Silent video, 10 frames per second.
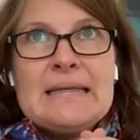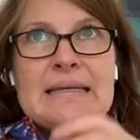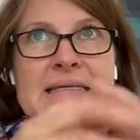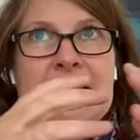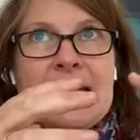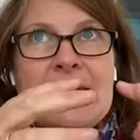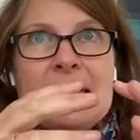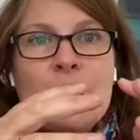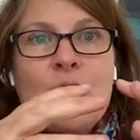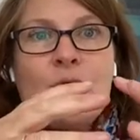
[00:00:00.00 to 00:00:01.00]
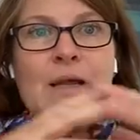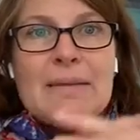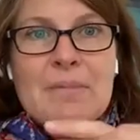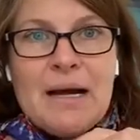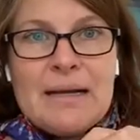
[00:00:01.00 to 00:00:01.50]
let's say, in
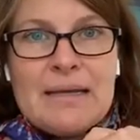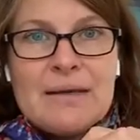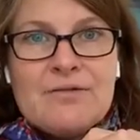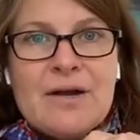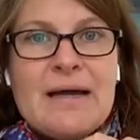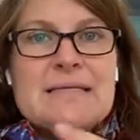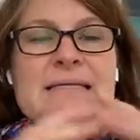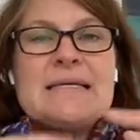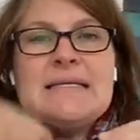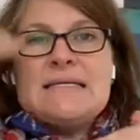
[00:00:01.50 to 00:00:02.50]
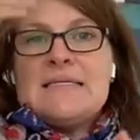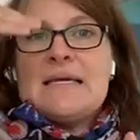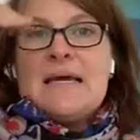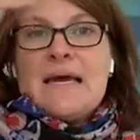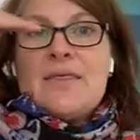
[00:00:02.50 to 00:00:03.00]
online marketing advice is
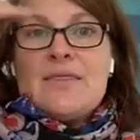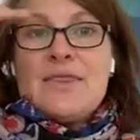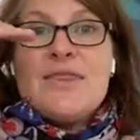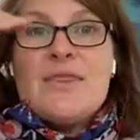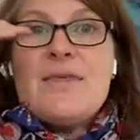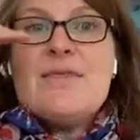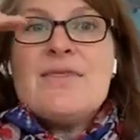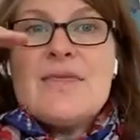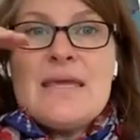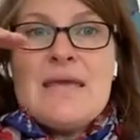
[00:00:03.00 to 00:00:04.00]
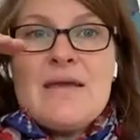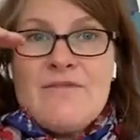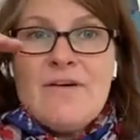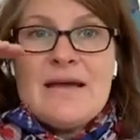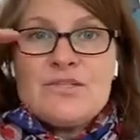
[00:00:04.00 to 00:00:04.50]
the
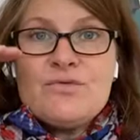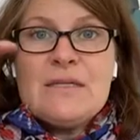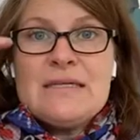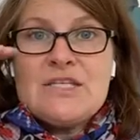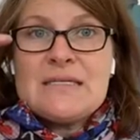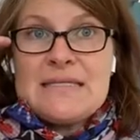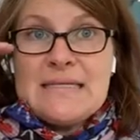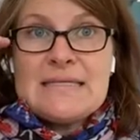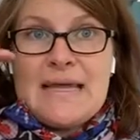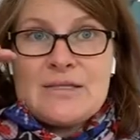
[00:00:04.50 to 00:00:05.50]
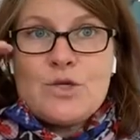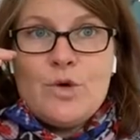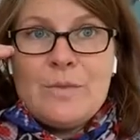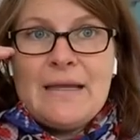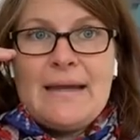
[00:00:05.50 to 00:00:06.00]
advice really just hits that
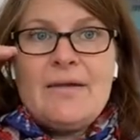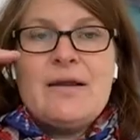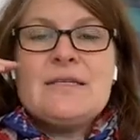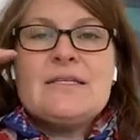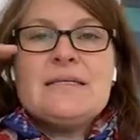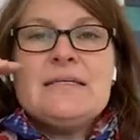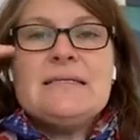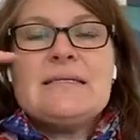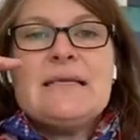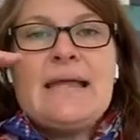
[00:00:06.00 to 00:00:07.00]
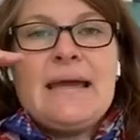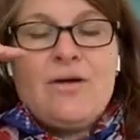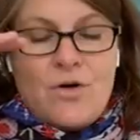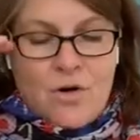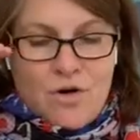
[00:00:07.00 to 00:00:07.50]
top layer. It just hits the
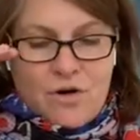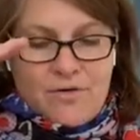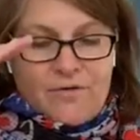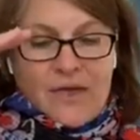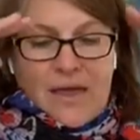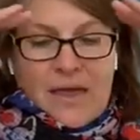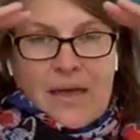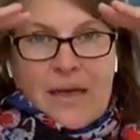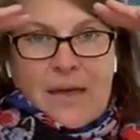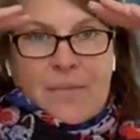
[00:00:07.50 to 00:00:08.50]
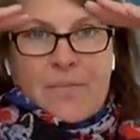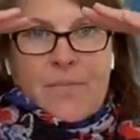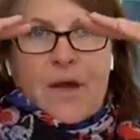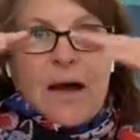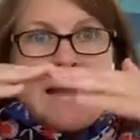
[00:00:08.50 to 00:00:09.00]
layer of,
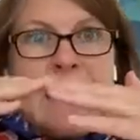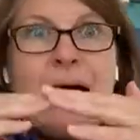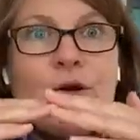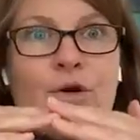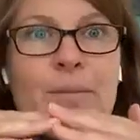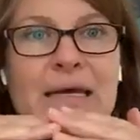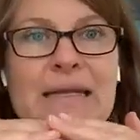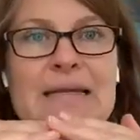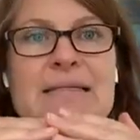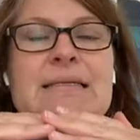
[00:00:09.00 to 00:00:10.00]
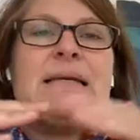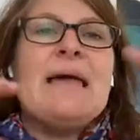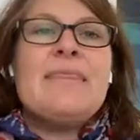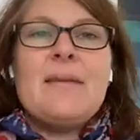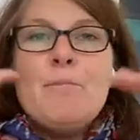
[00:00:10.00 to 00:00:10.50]
I can't grow my list.
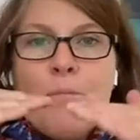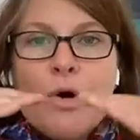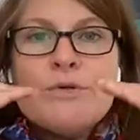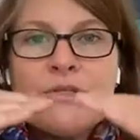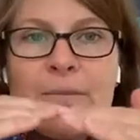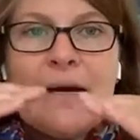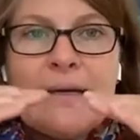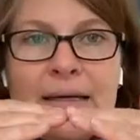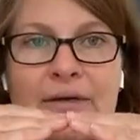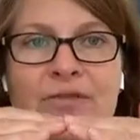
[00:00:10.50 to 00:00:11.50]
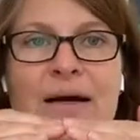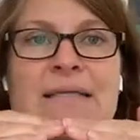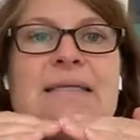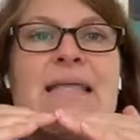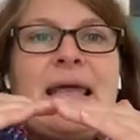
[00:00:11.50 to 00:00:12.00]
And then most marketing
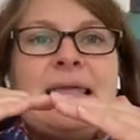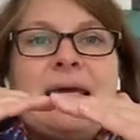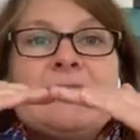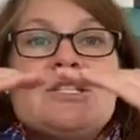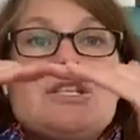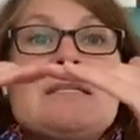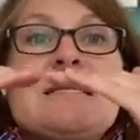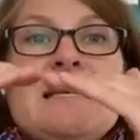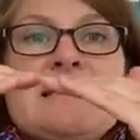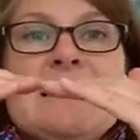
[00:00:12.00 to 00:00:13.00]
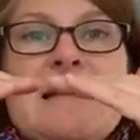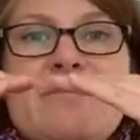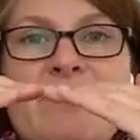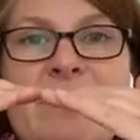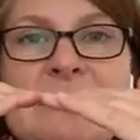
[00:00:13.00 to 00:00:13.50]
advice then just takes that
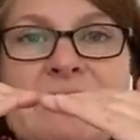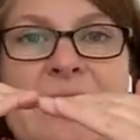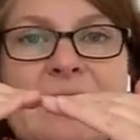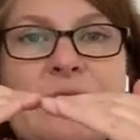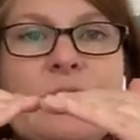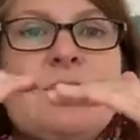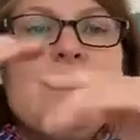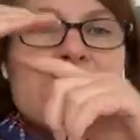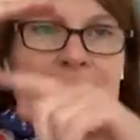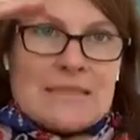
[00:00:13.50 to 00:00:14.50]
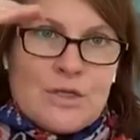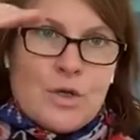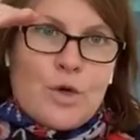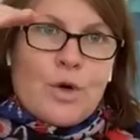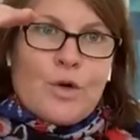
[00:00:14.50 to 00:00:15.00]
at face value,
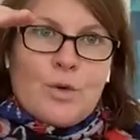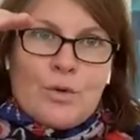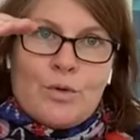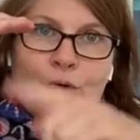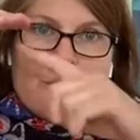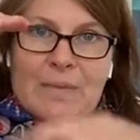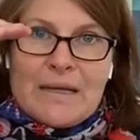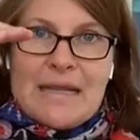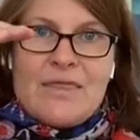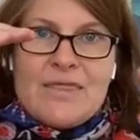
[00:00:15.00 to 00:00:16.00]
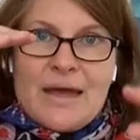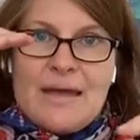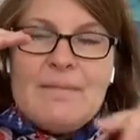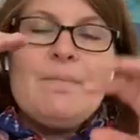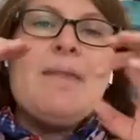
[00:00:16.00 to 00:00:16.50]
doesn't go, beneath
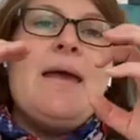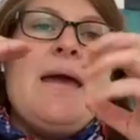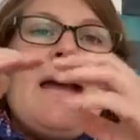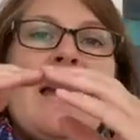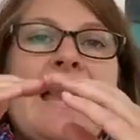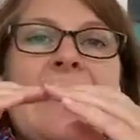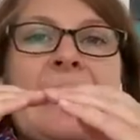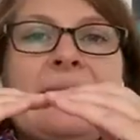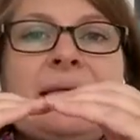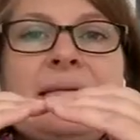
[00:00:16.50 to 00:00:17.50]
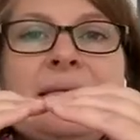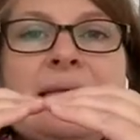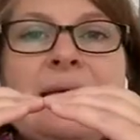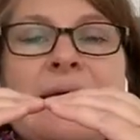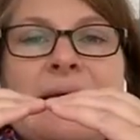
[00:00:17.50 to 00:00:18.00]
that, and
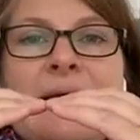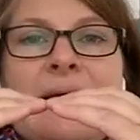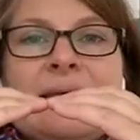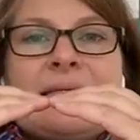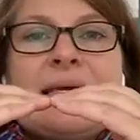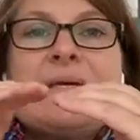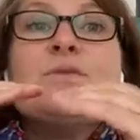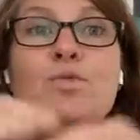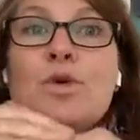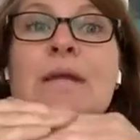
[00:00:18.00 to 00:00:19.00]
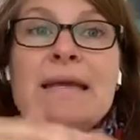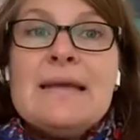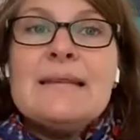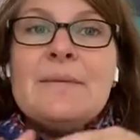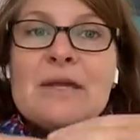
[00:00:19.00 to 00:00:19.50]
says, well,
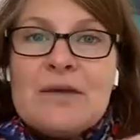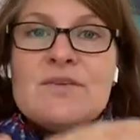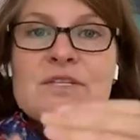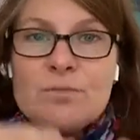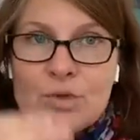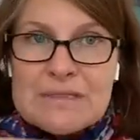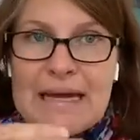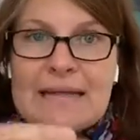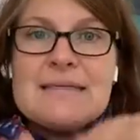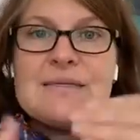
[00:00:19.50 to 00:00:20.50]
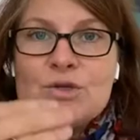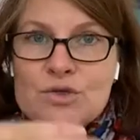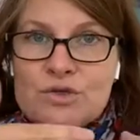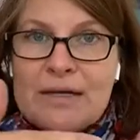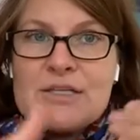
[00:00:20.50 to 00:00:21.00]
here, let me give you some more tactics or
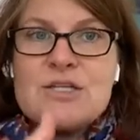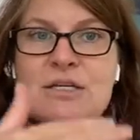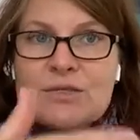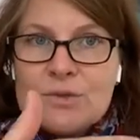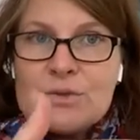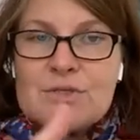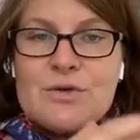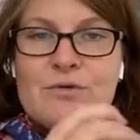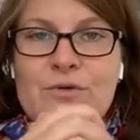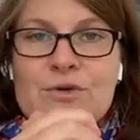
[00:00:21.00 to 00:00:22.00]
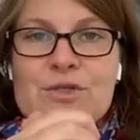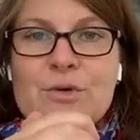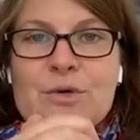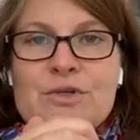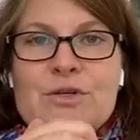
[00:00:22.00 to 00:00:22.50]
strategies or so forth,
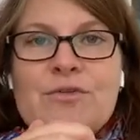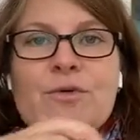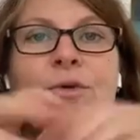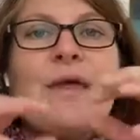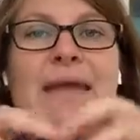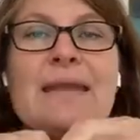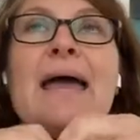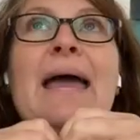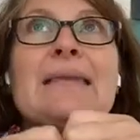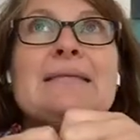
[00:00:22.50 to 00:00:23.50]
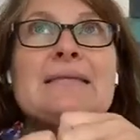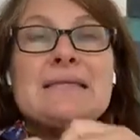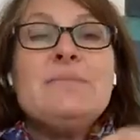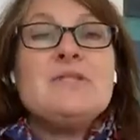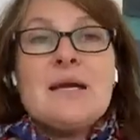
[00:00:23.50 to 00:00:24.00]
so on and so forth. And
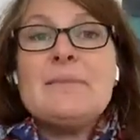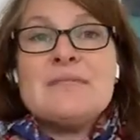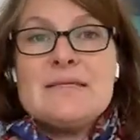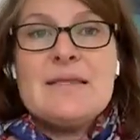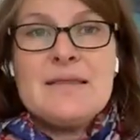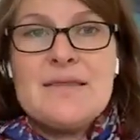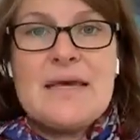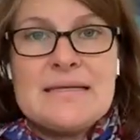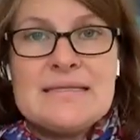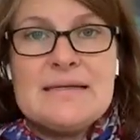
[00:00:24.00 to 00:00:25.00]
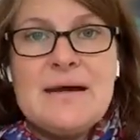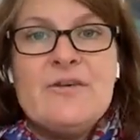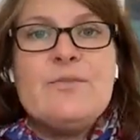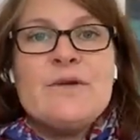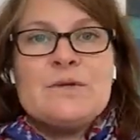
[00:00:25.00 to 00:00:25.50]
sometimes that is
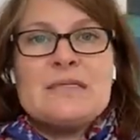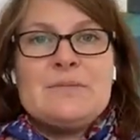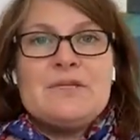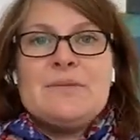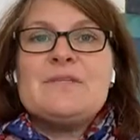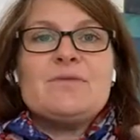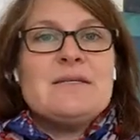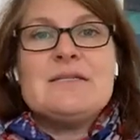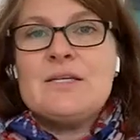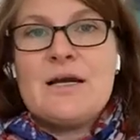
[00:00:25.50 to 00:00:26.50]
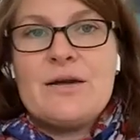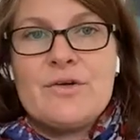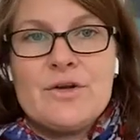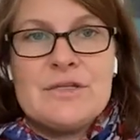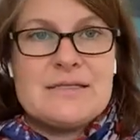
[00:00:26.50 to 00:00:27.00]
enough, because sometimes the reason you can't
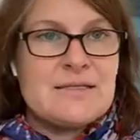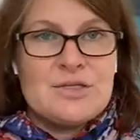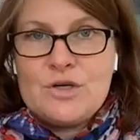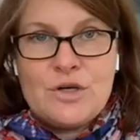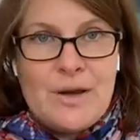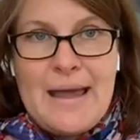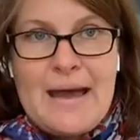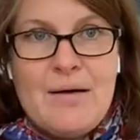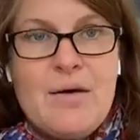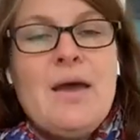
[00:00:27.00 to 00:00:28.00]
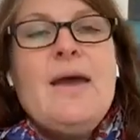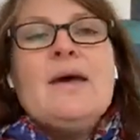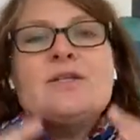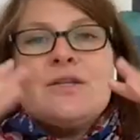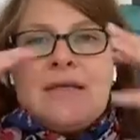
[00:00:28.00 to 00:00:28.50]
grow your list is you don't know how.
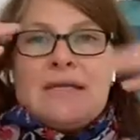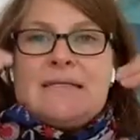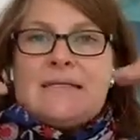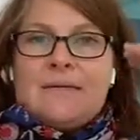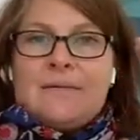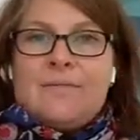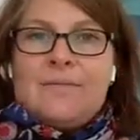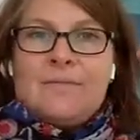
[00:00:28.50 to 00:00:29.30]
So that is a